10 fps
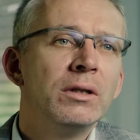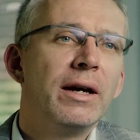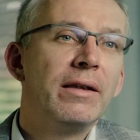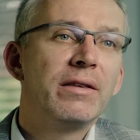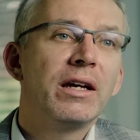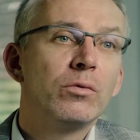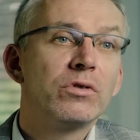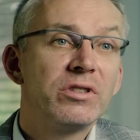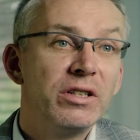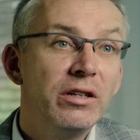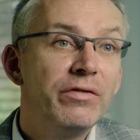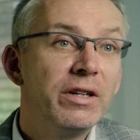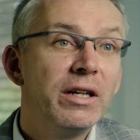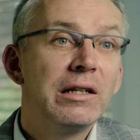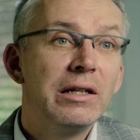and that was
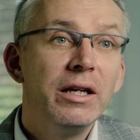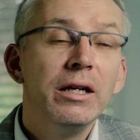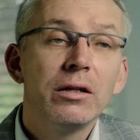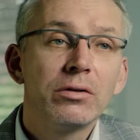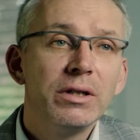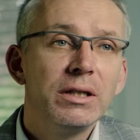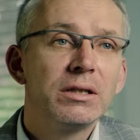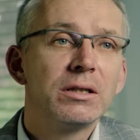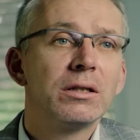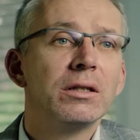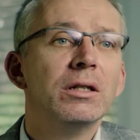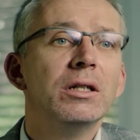significantly increased